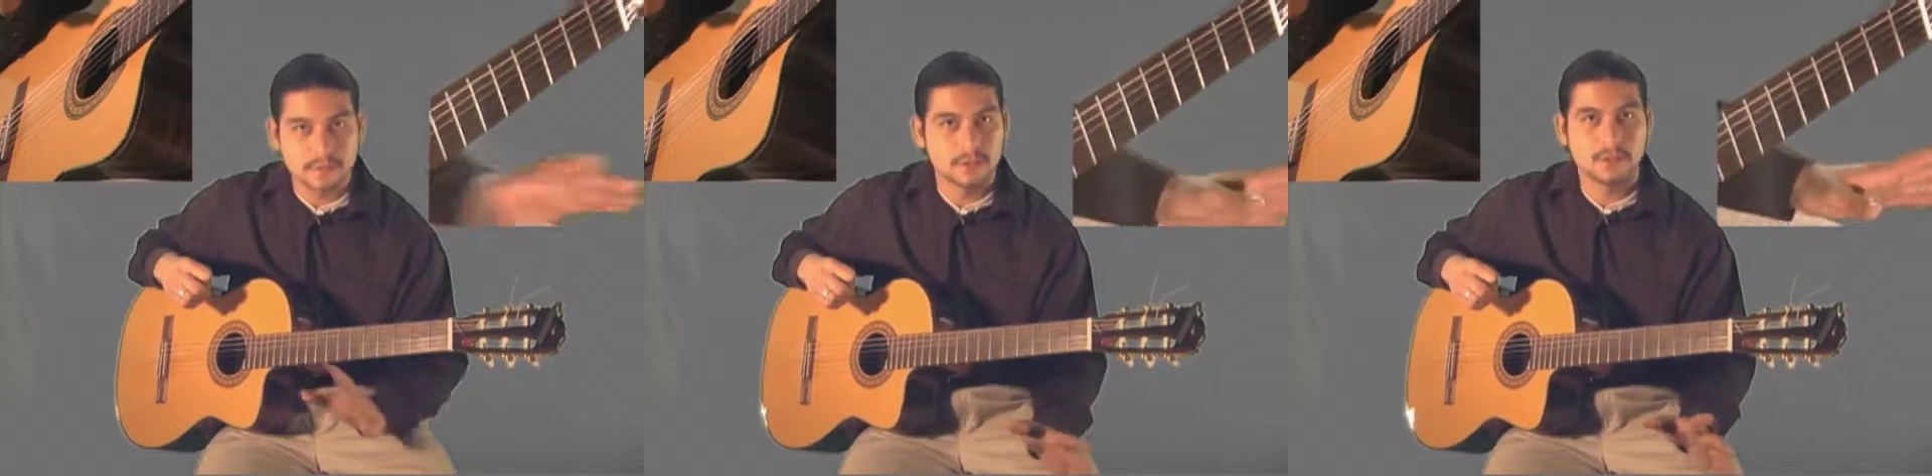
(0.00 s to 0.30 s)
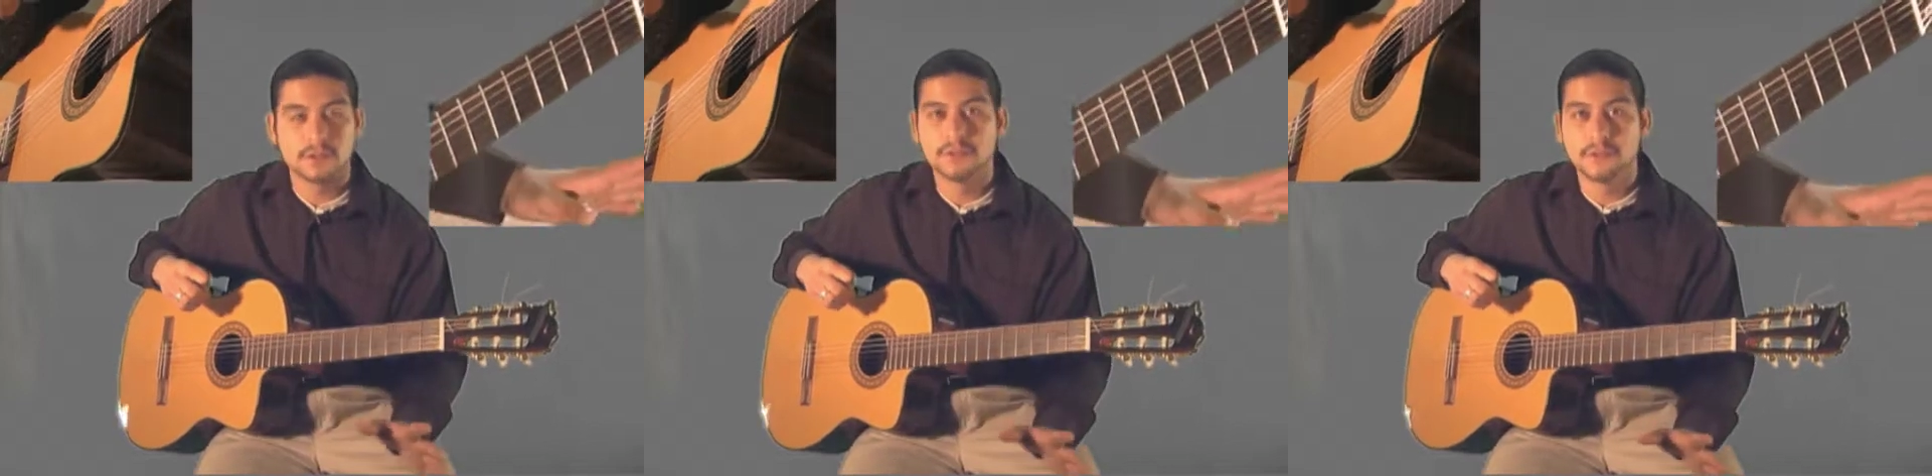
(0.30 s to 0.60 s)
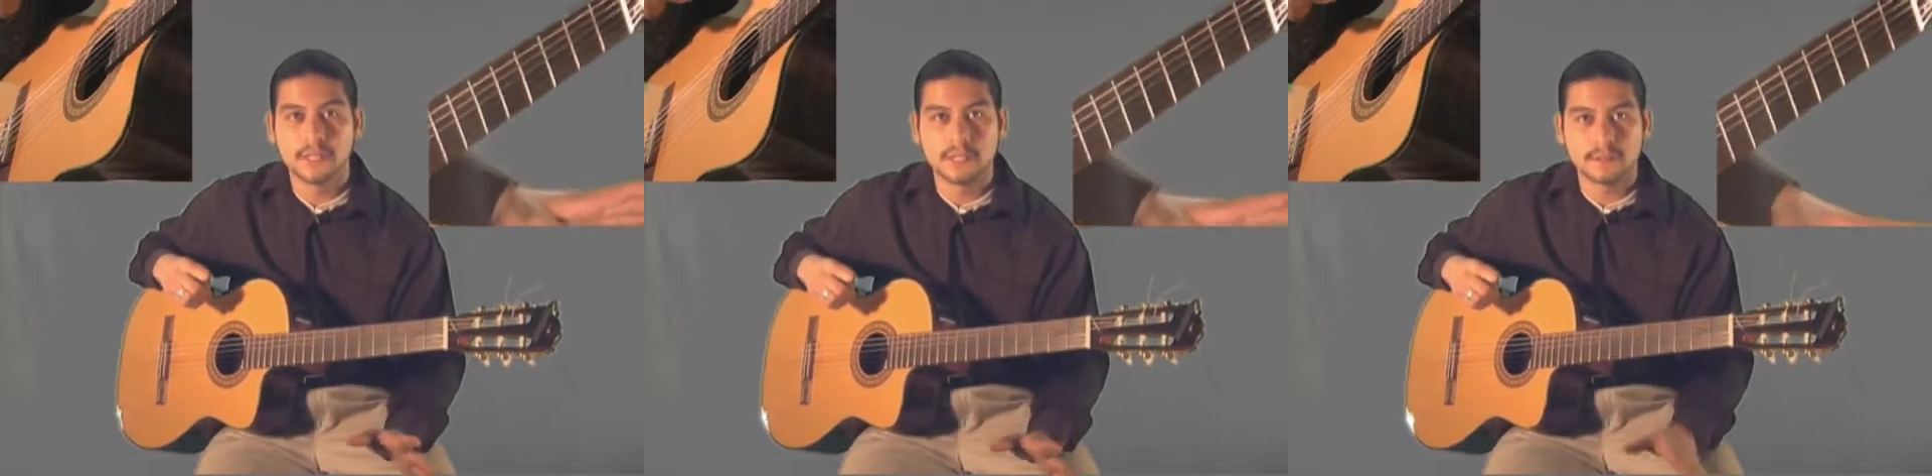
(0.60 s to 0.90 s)
You're
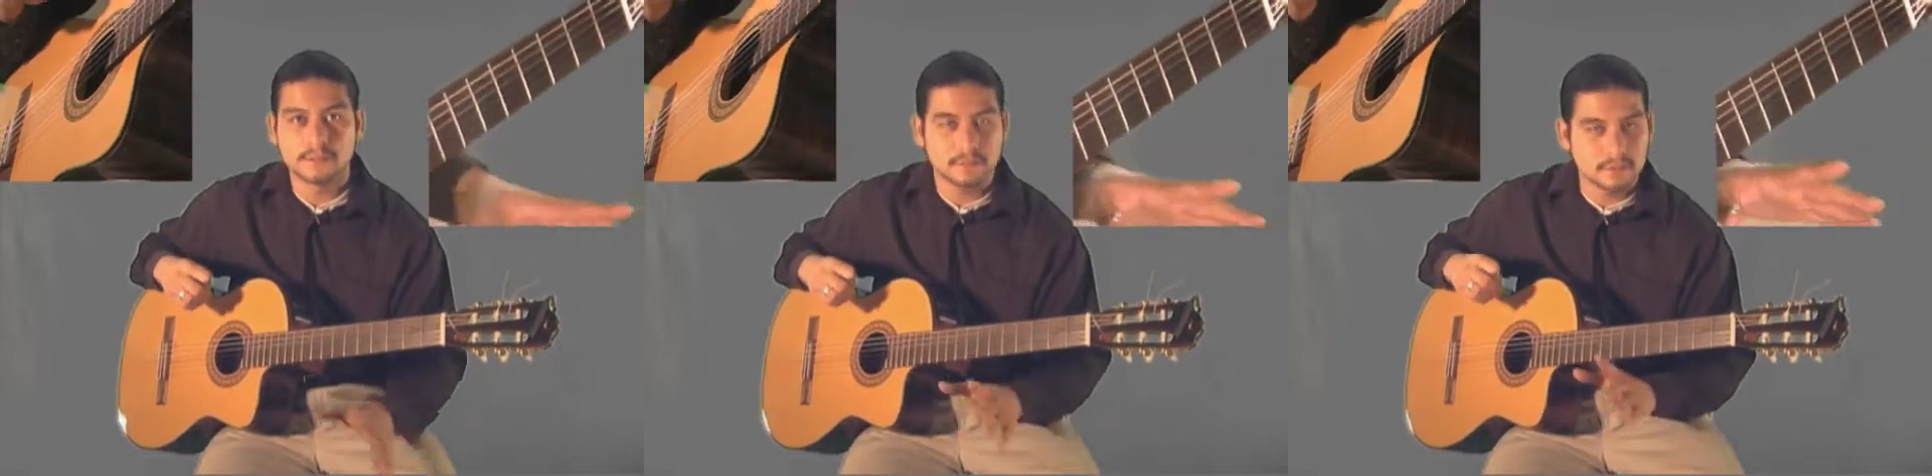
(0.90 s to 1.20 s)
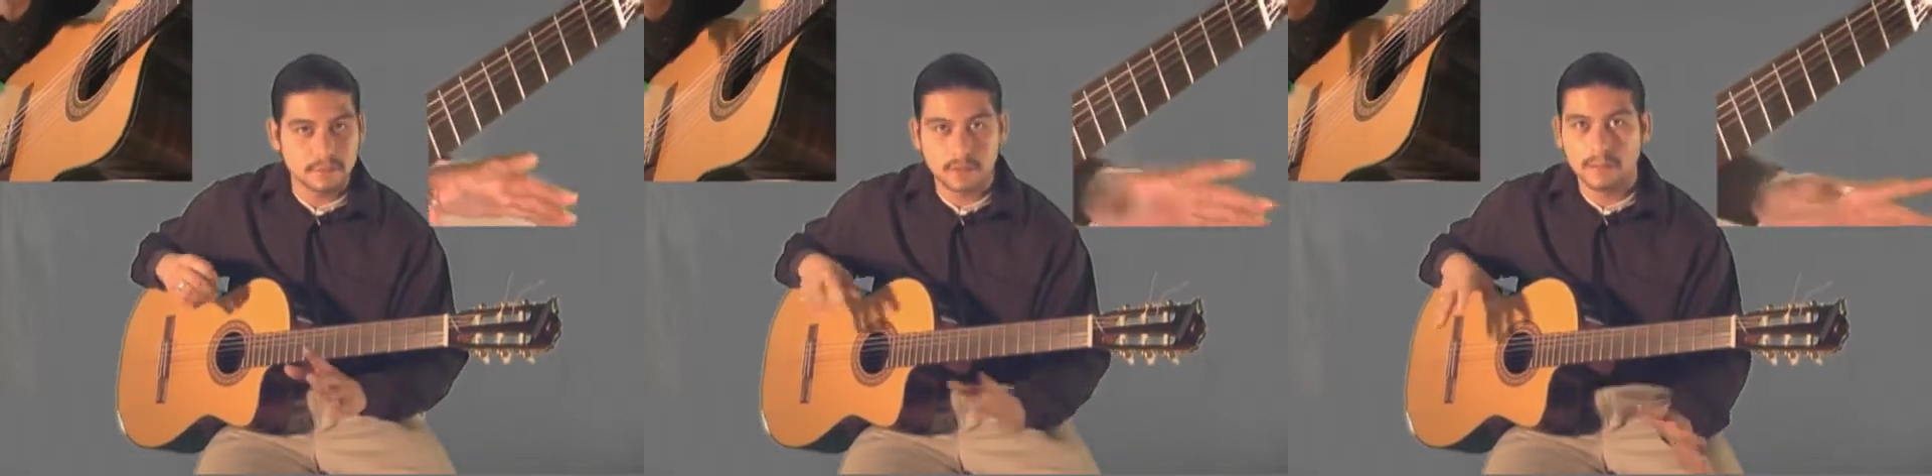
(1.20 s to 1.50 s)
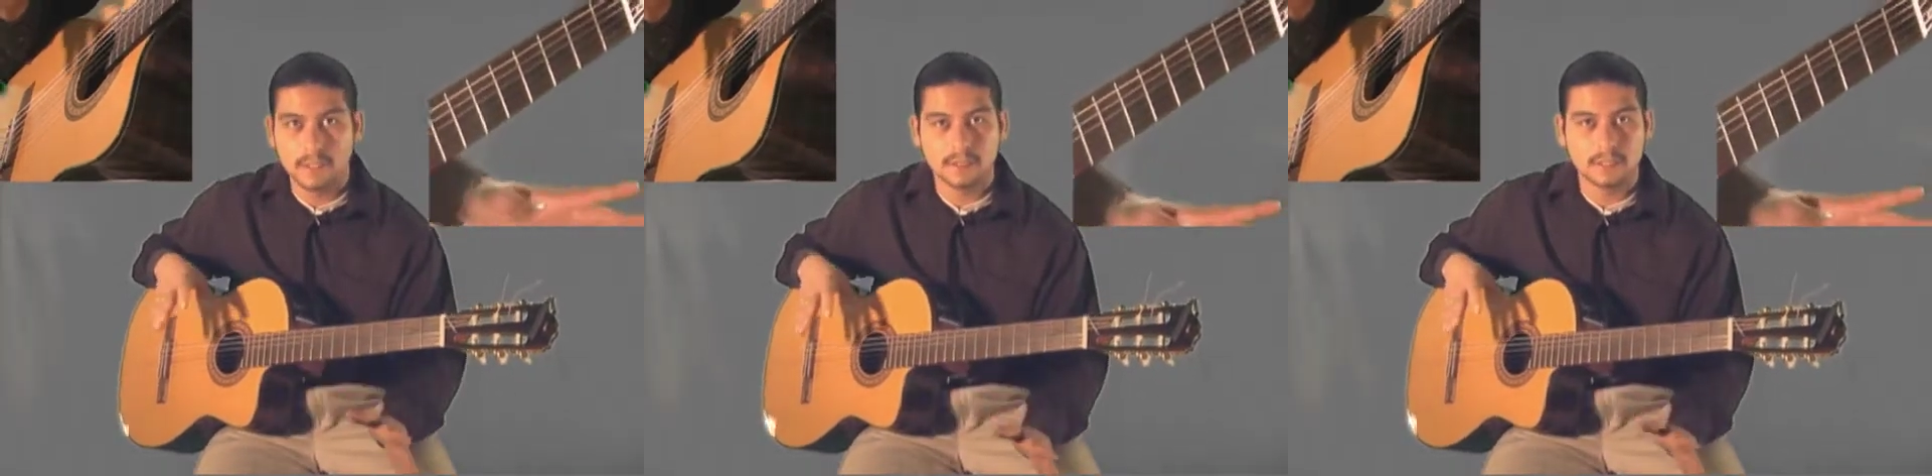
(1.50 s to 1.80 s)
unique.
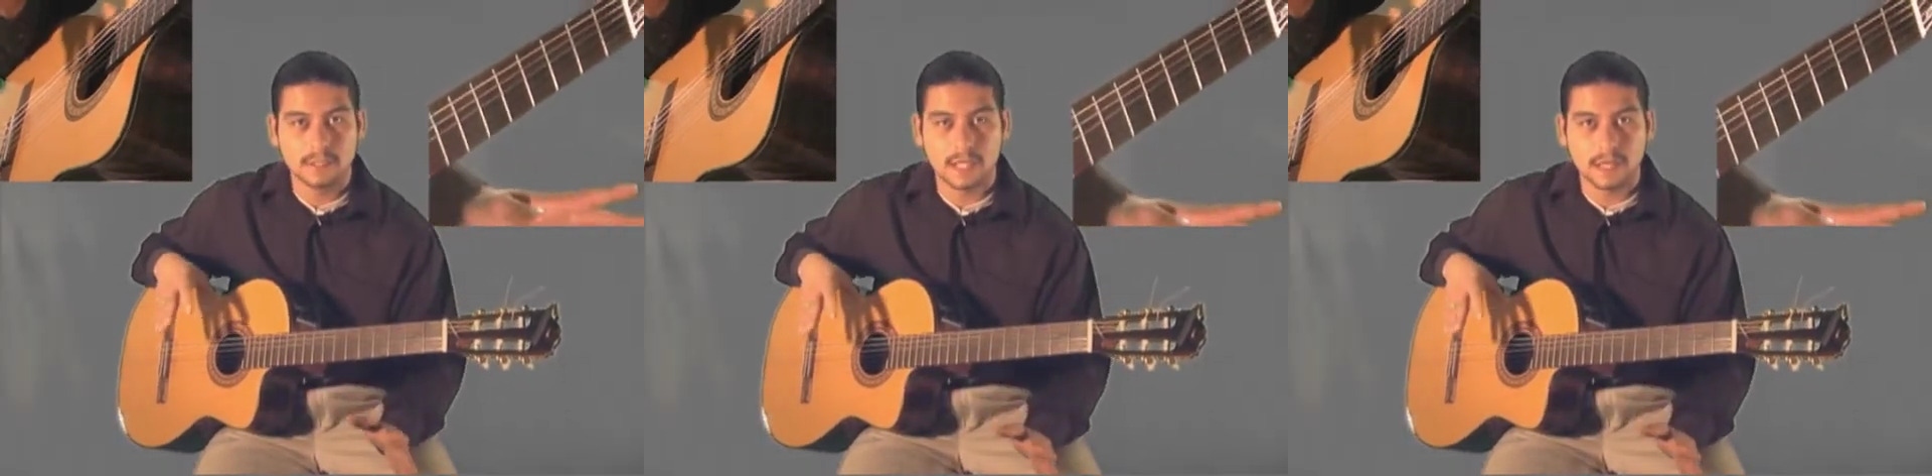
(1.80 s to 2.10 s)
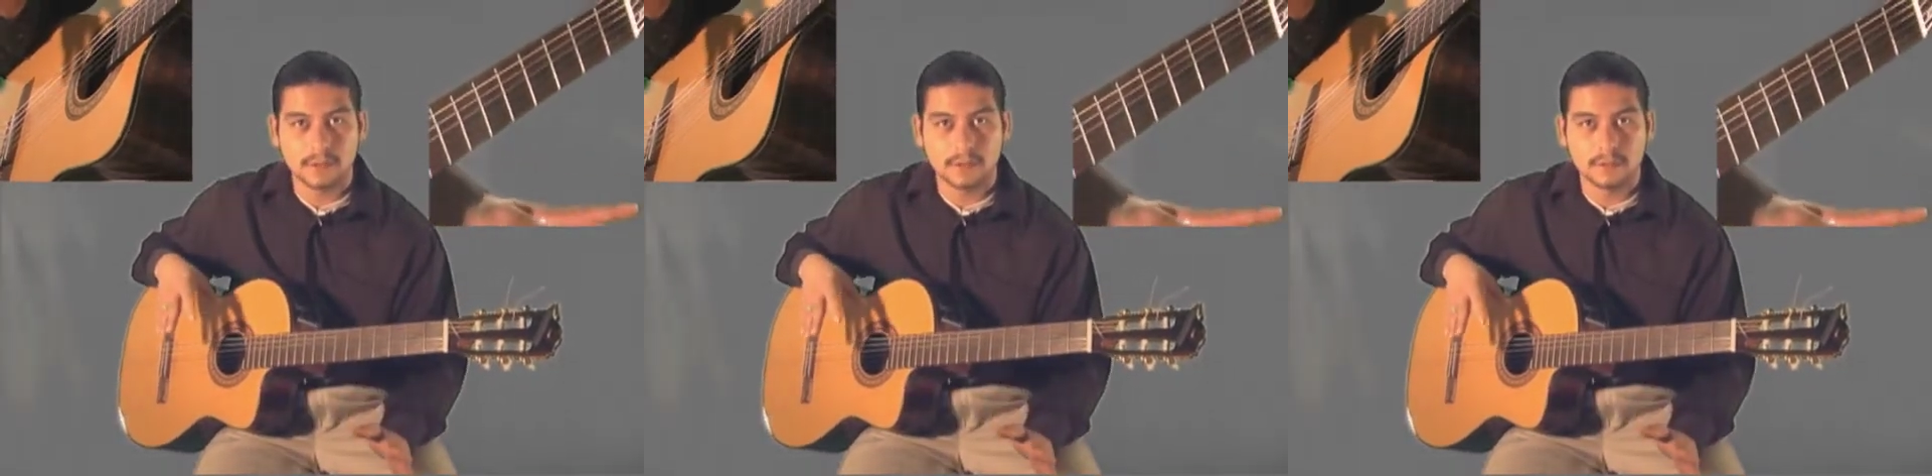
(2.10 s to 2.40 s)
Nobody else is like you.